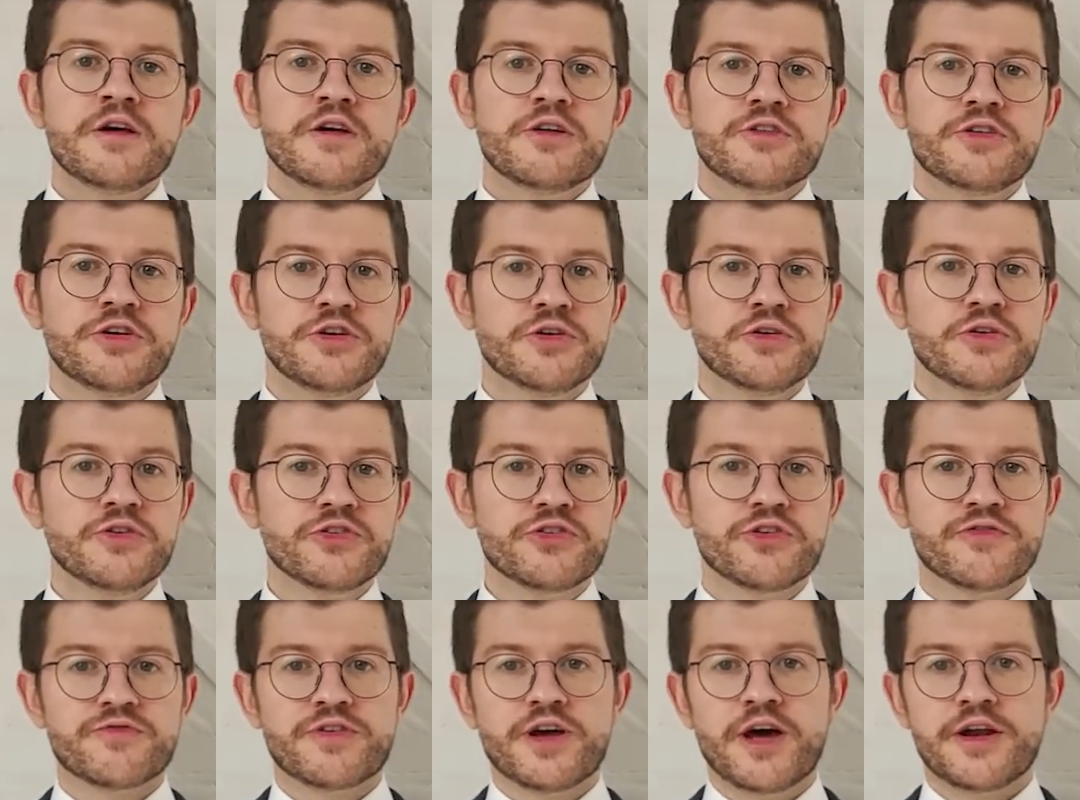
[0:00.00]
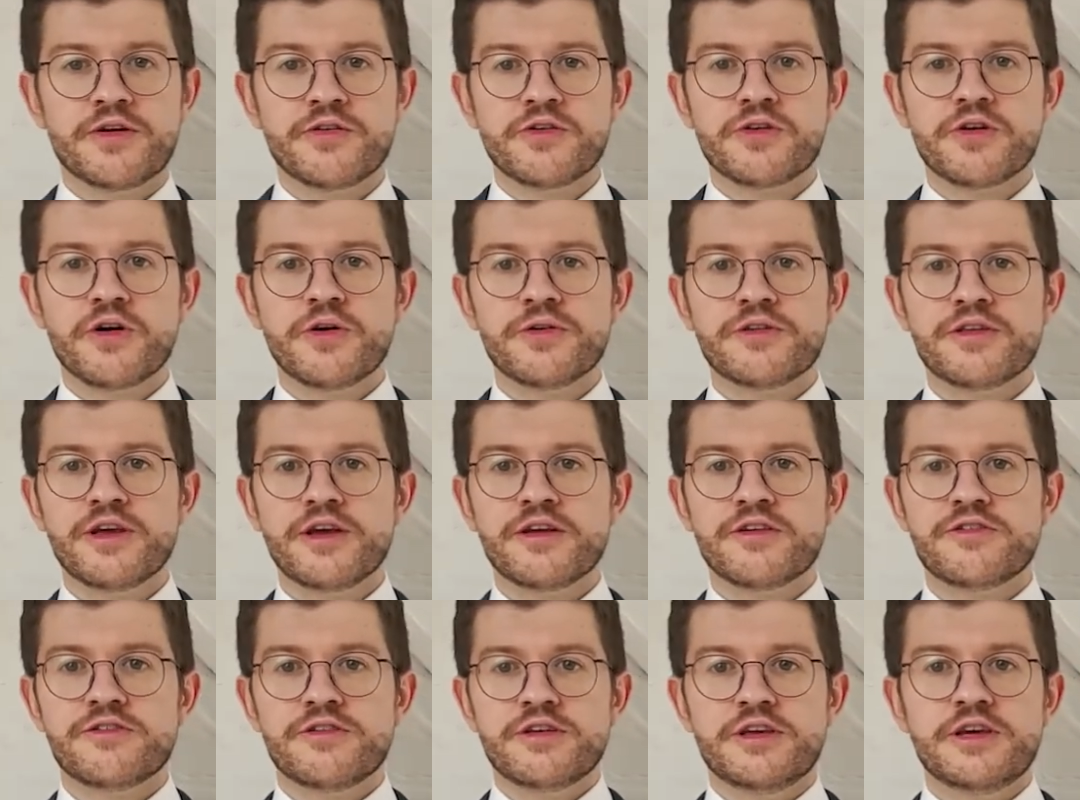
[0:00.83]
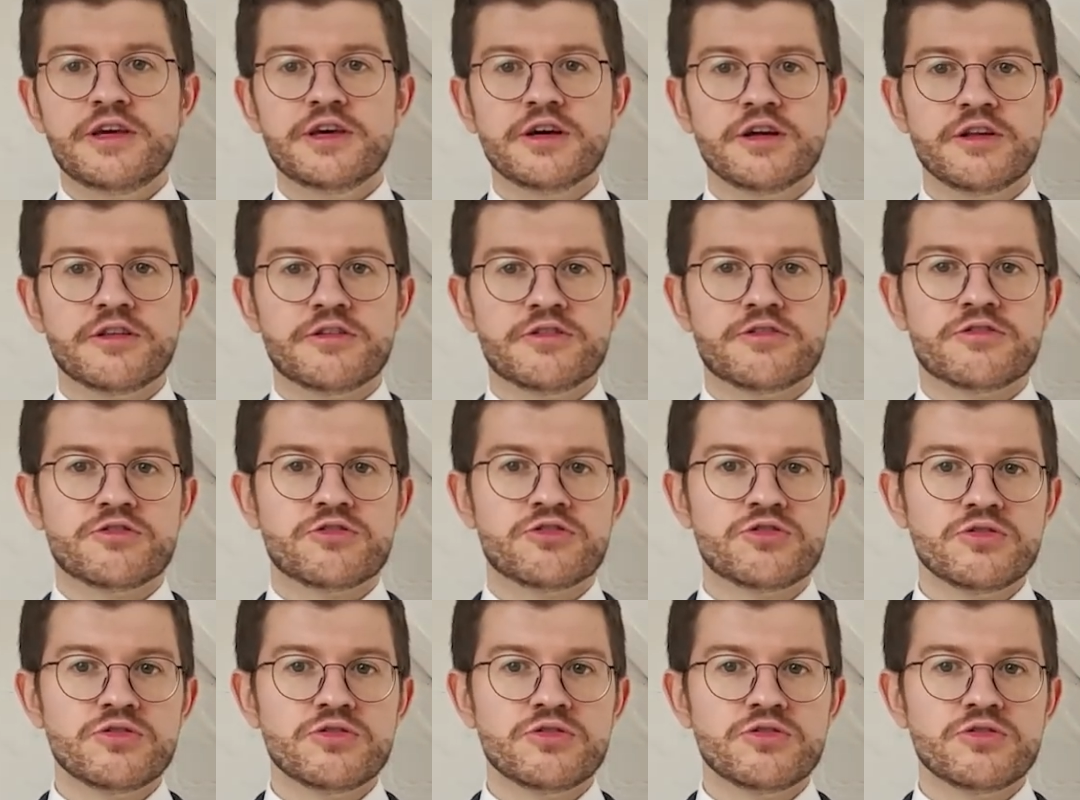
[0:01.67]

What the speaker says: The use of nanocoatings yields